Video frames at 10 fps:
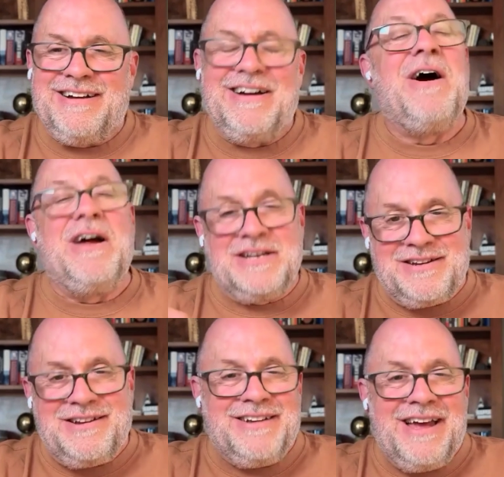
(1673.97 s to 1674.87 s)
All right.
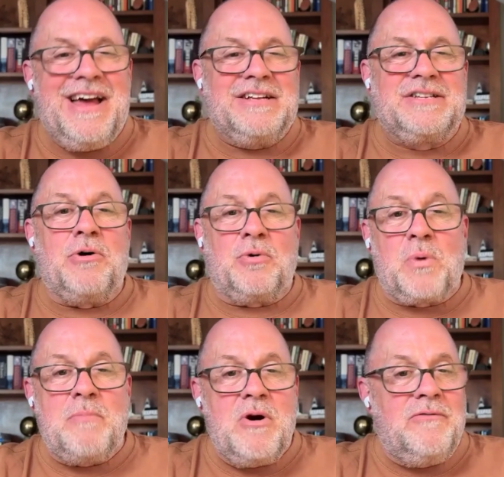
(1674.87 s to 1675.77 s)
So
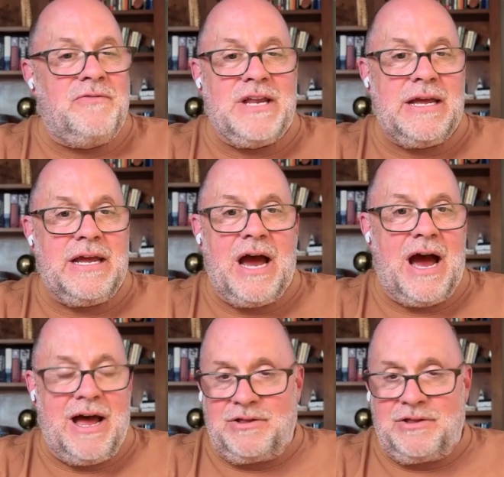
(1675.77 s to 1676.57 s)
remove DEI.